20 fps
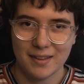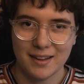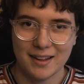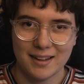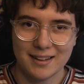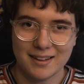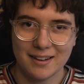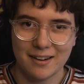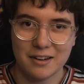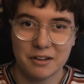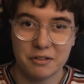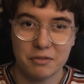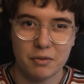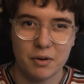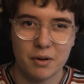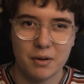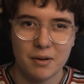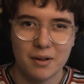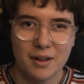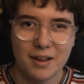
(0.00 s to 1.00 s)
it kind of
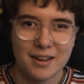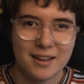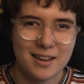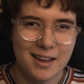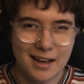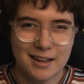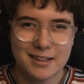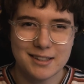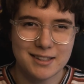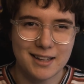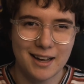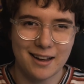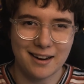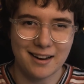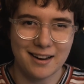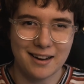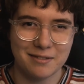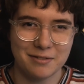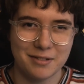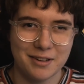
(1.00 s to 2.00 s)
kick-started
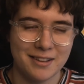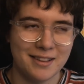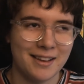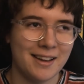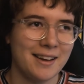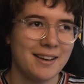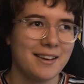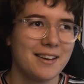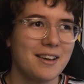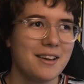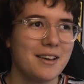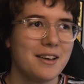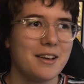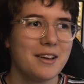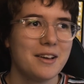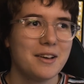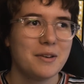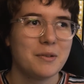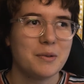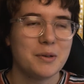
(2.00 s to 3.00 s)
everything,
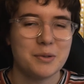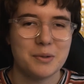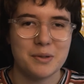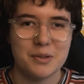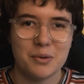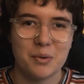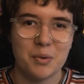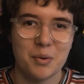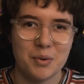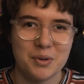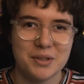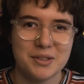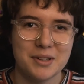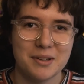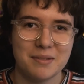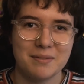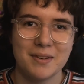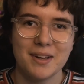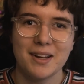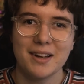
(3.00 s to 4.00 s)
which was
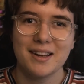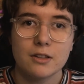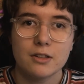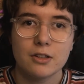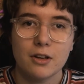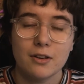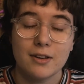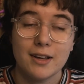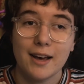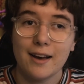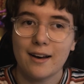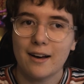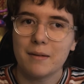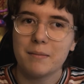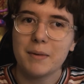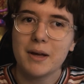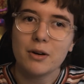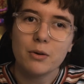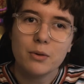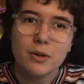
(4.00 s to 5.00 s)
awesome. So yeah, I
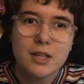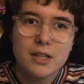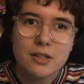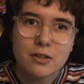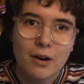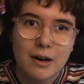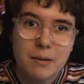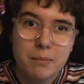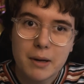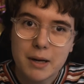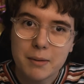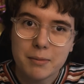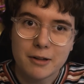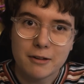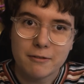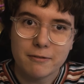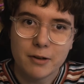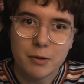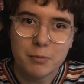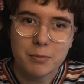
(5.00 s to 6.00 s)
met all these great people at
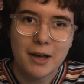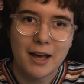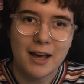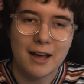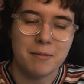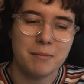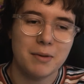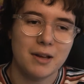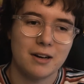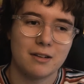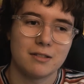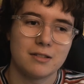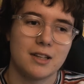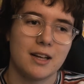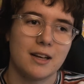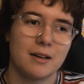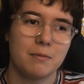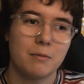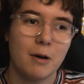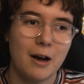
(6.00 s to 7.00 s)
film camp, and I was
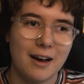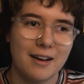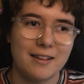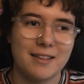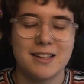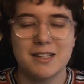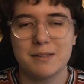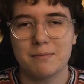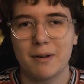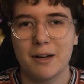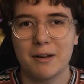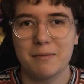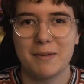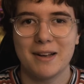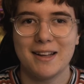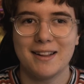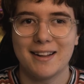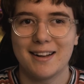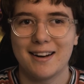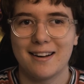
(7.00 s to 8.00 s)
like, wow, this might
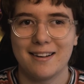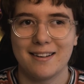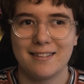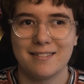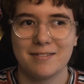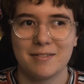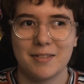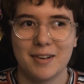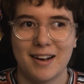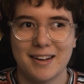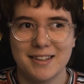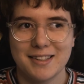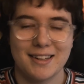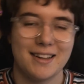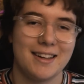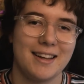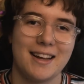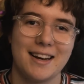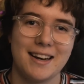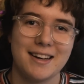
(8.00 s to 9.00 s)
mean that I will actually
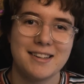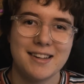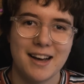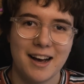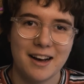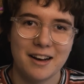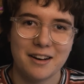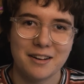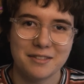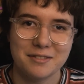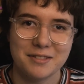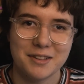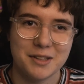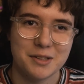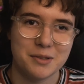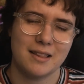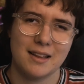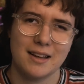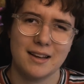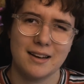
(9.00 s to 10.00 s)
get into AFTRS.
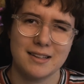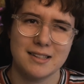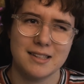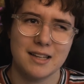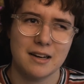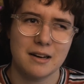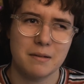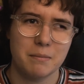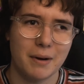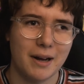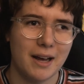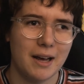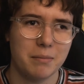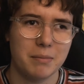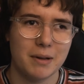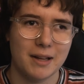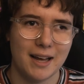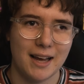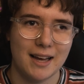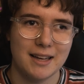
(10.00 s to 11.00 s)
I think I sent in my
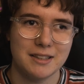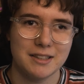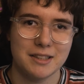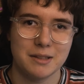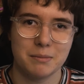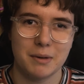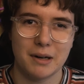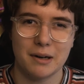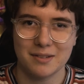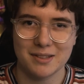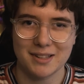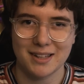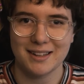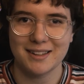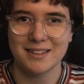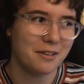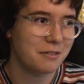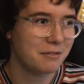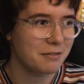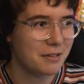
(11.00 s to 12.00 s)
application, but I was like,
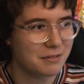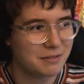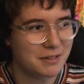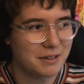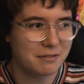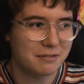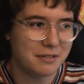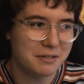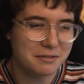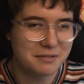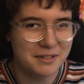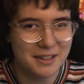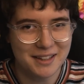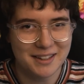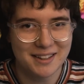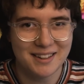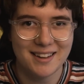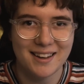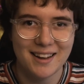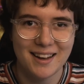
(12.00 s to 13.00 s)

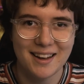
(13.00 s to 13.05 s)
50-50,